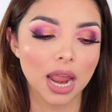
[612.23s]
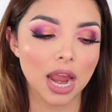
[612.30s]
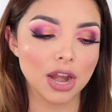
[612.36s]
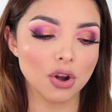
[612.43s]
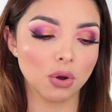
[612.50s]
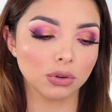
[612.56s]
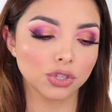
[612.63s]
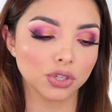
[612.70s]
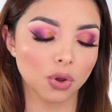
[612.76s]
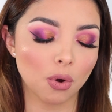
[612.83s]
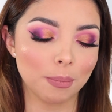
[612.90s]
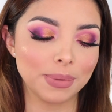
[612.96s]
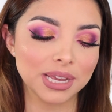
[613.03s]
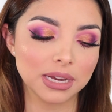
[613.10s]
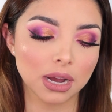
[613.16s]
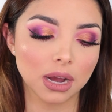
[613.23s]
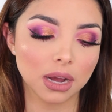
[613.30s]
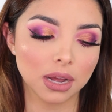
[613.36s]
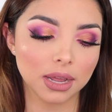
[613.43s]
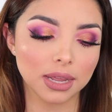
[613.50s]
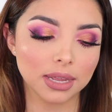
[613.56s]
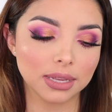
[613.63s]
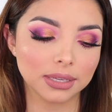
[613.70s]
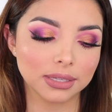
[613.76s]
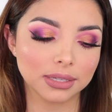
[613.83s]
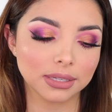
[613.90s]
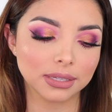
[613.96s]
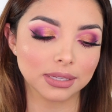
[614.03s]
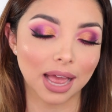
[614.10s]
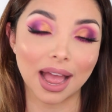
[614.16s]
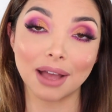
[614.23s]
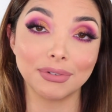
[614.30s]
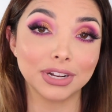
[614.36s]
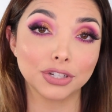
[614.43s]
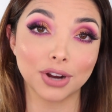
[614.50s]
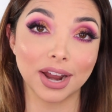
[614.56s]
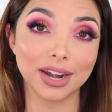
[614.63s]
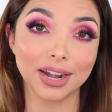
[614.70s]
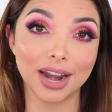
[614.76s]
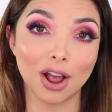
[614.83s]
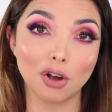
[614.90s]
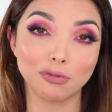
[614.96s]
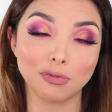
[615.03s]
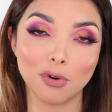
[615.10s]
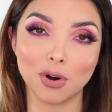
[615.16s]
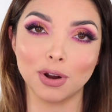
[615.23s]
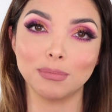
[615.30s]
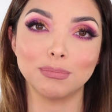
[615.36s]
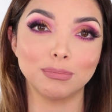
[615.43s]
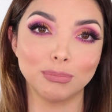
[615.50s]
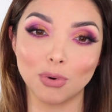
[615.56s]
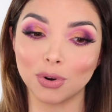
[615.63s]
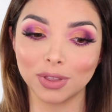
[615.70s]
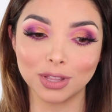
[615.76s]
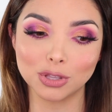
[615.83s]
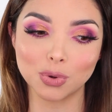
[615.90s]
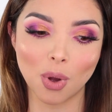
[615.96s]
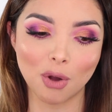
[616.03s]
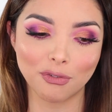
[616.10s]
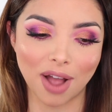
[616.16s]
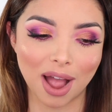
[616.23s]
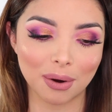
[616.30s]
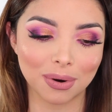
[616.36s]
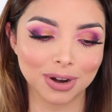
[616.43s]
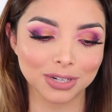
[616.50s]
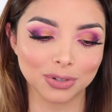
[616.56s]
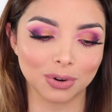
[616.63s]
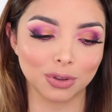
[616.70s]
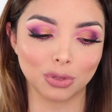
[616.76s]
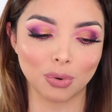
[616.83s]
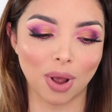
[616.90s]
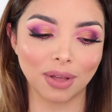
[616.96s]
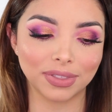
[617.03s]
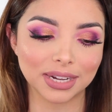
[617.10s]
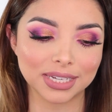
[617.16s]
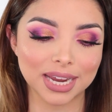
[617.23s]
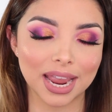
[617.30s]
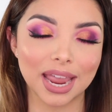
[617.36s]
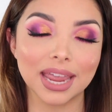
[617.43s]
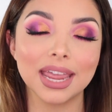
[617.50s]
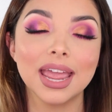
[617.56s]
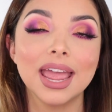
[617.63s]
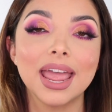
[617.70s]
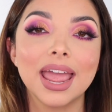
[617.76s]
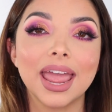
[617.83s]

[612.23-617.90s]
and also because I haven't tried it out for more than 12 hours or throughout the day,